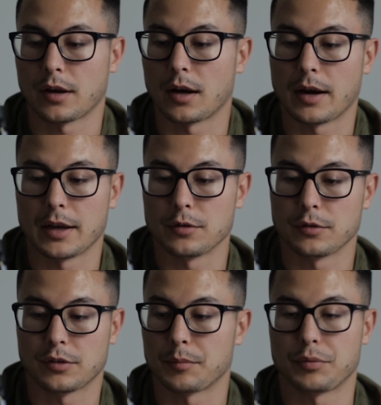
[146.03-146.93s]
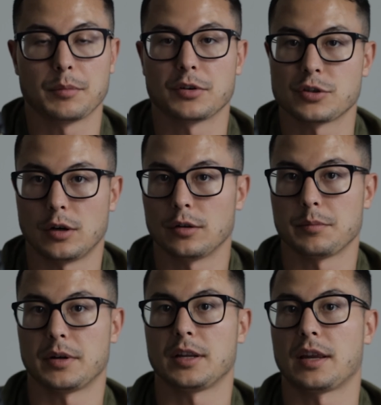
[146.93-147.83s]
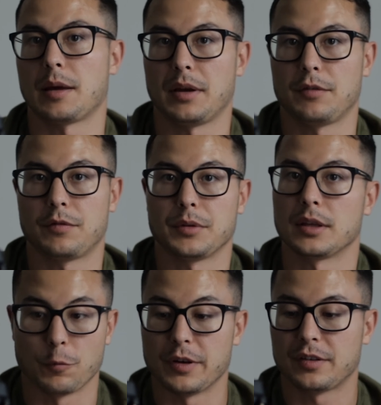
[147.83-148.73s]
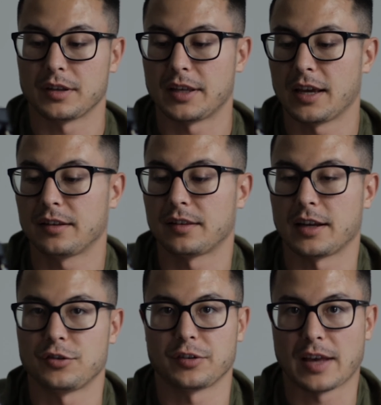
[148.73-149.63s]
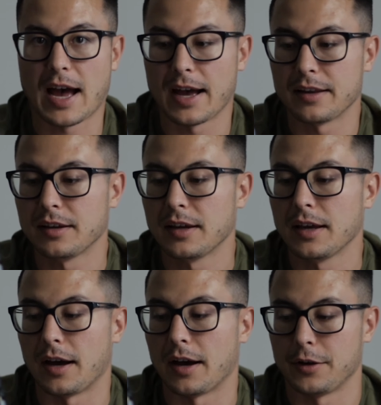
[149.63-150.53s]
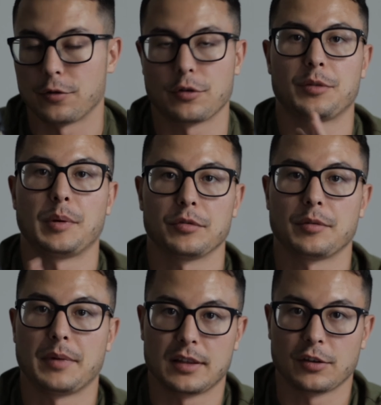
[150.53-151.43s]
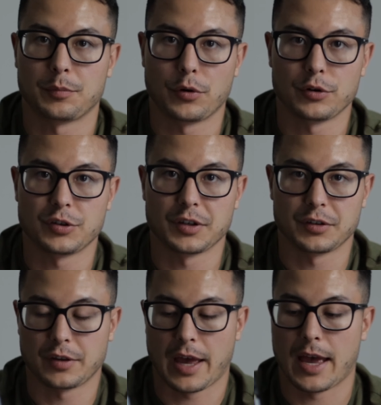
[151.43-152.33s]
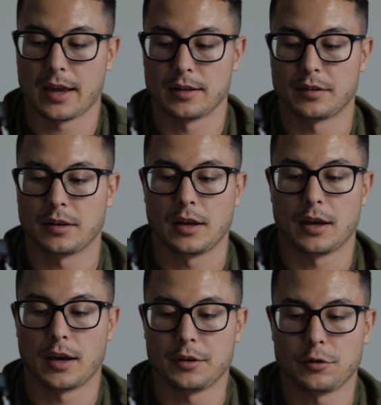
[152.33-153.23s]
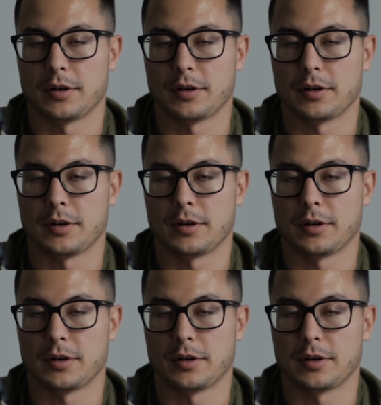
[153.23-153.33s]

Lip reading: I used up pretty much all the money that I made from the recent gigs that I just had in order to be able to make this purchase. And you know,